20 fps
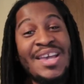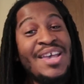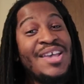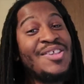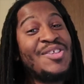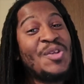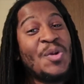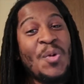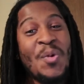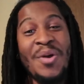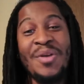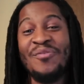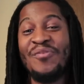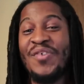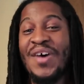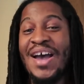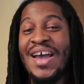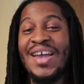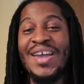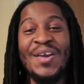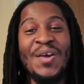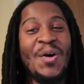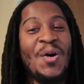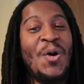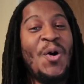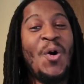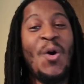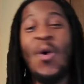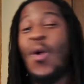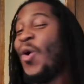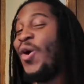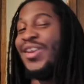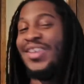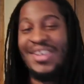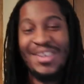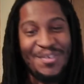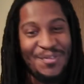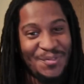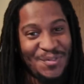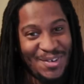so invite all of
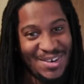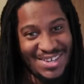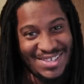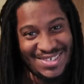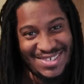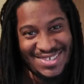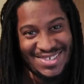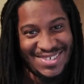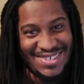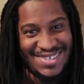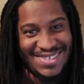your friends.